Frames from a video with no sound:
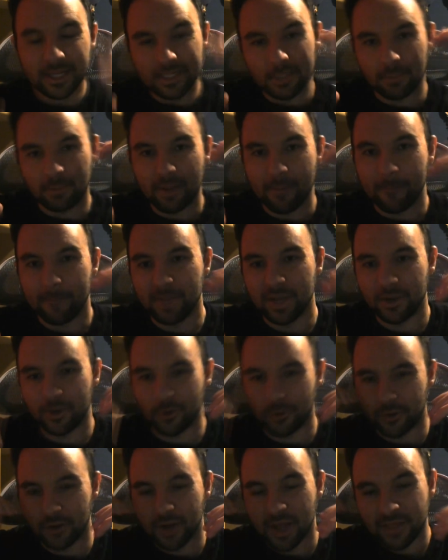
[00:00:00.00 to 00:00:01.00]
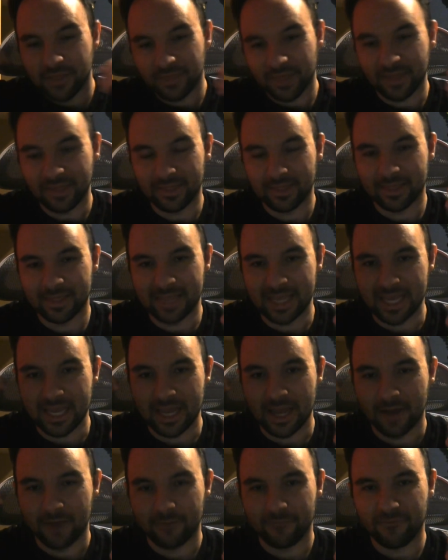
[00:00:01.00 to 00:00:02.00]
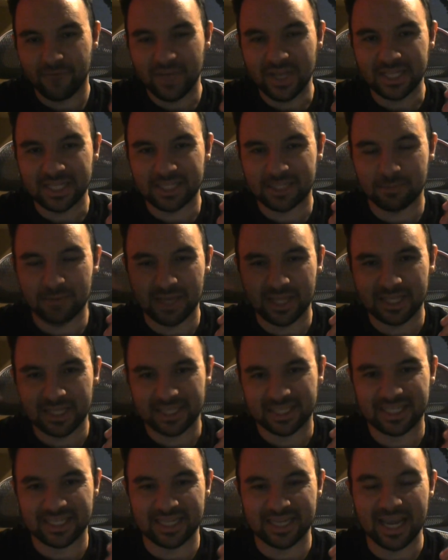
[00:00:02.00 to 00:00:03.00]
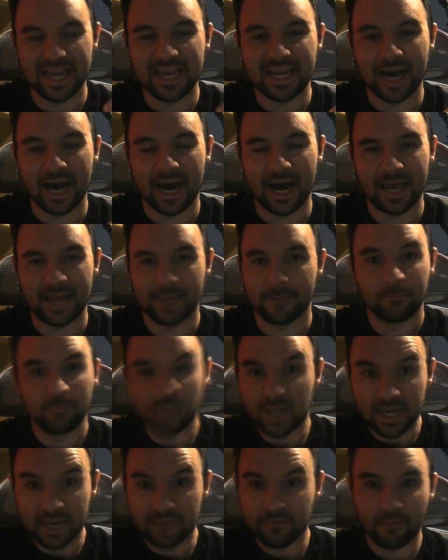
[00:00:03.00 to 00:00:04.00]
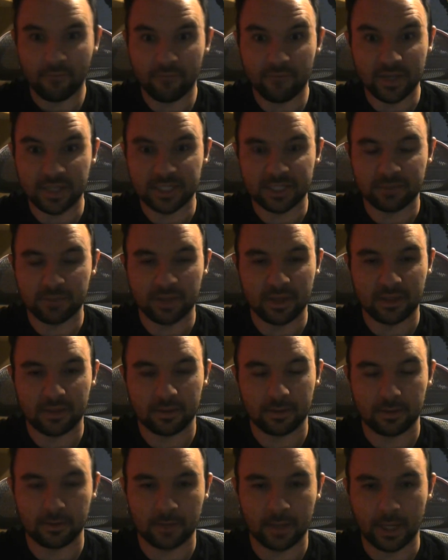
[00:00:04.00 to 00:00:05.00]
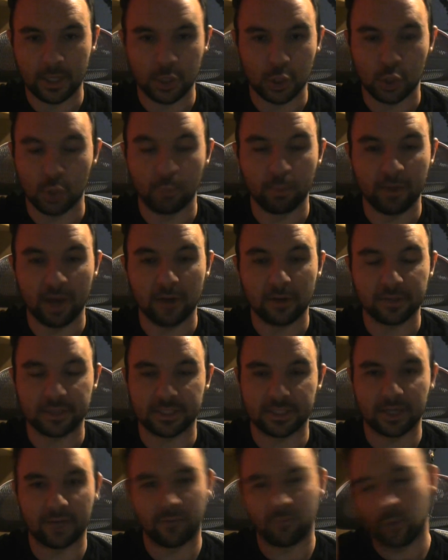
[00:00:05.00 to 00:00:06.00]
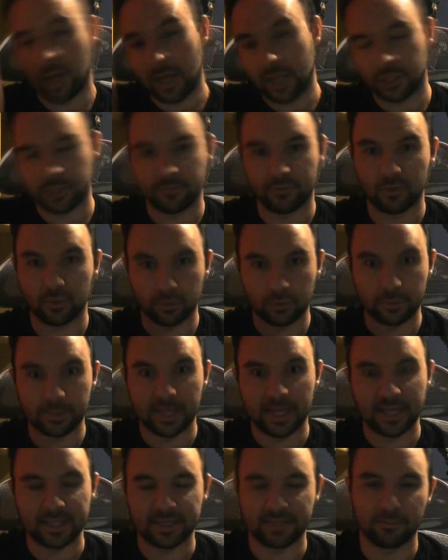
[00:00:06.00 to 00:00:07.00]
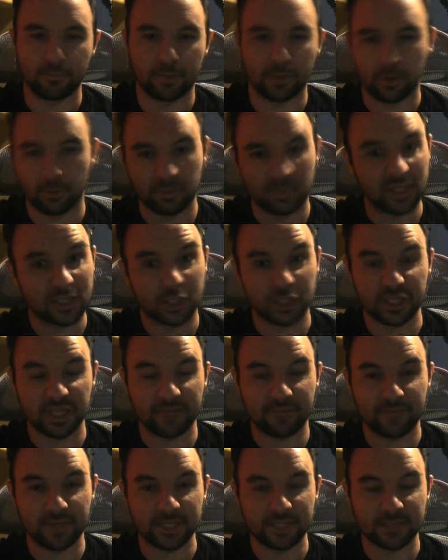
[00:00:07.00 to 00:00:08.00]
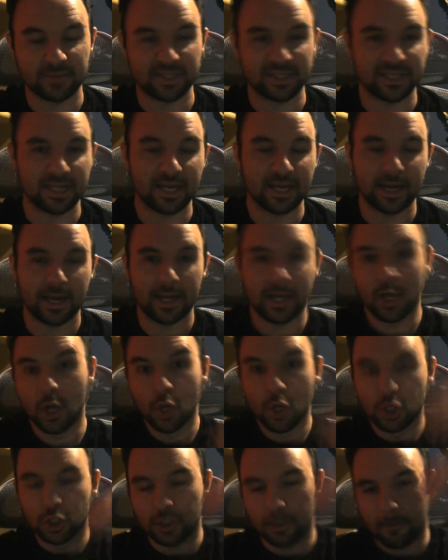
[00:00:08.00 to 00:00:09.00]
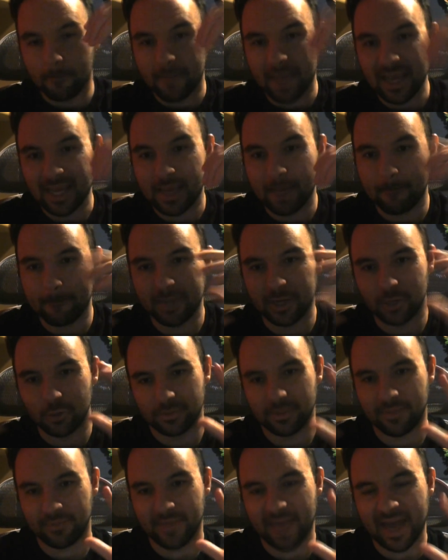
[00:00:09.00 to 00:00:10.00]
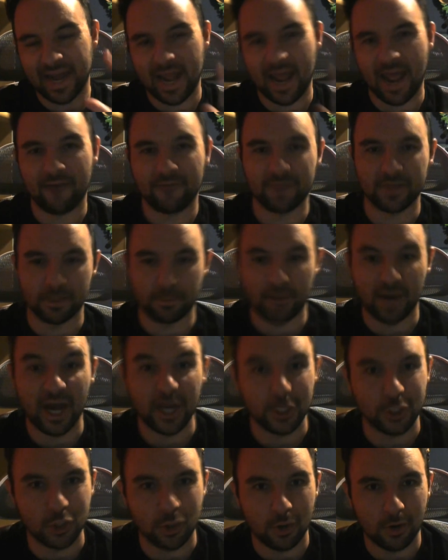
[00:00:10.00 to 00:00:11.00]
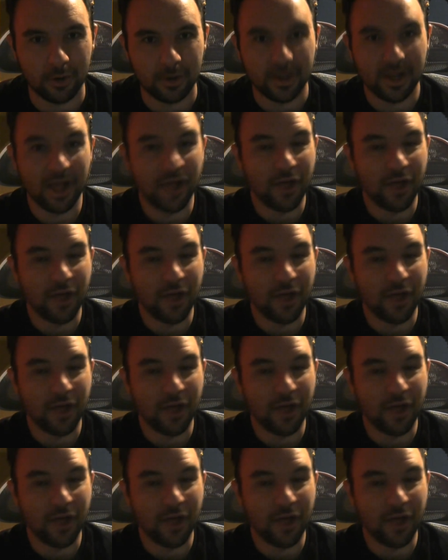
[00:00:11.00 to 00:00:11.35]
to be bigger than the Fiendsmith, Snake Eye, and even Fiendsmith, like Yubel stuff. Well, actually, if you include that, it's even bigger. But let's just say Fiendsmith, Snake Eye, to make it bigger than that half of the pie chart.